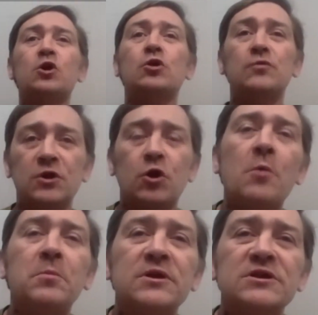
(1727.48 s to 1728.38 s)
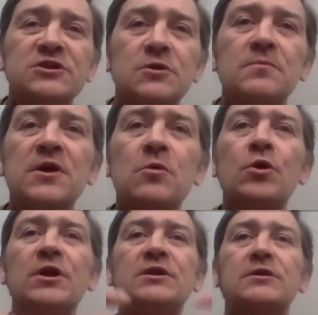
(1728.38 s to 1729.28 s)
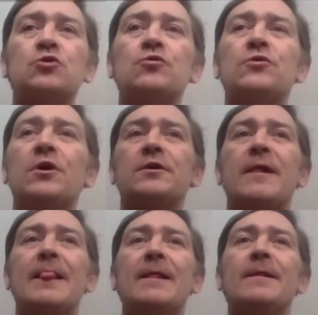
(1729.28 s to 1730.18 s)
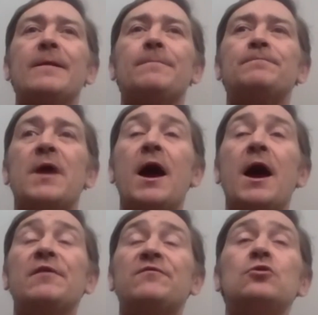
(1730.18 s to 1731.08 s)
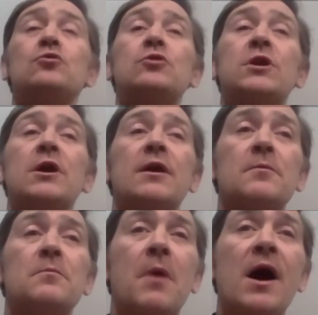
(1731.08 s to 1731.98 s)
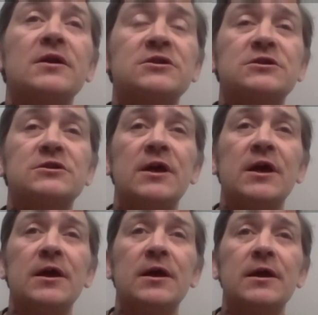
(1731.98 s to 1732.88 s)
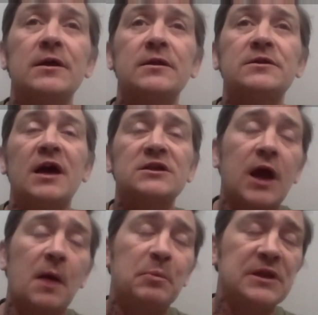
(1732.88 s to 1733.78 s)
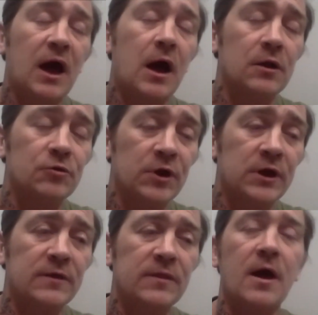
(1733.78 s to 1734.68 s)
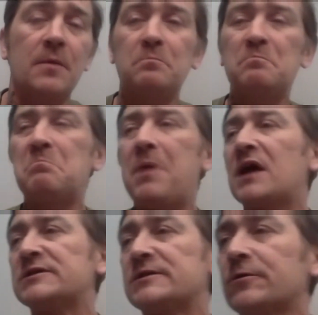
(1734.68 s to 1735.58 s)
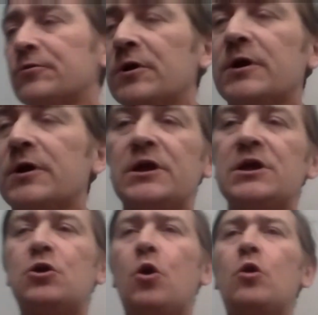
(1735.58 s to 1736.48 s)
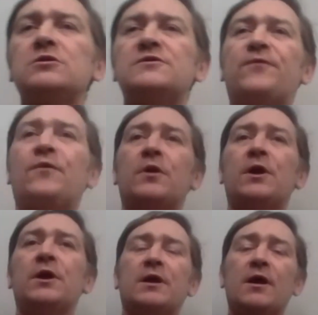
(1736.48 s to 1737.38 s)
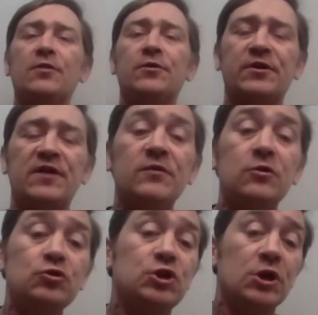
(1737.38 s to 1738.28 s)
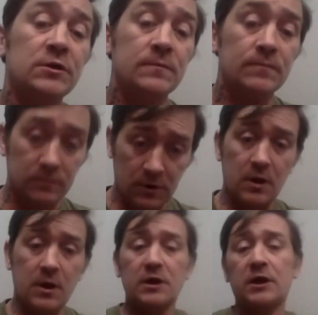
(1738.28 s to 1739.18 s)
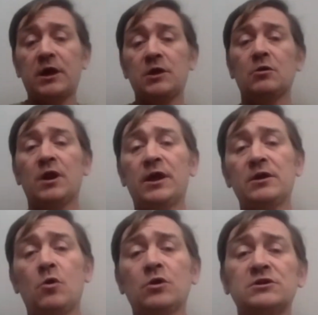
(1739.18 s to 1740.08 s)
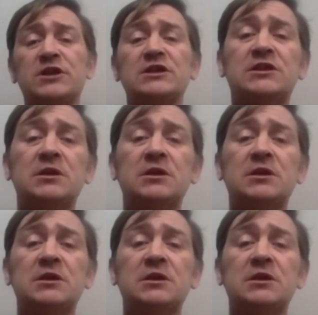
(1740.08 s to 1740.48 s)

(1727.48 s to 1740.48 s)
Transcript: The communism, they wanted to do their and if you look at Marx, uh, eh, Das Kapital, right, that bastard, right, he calls for like the revolution. Can you like you want 60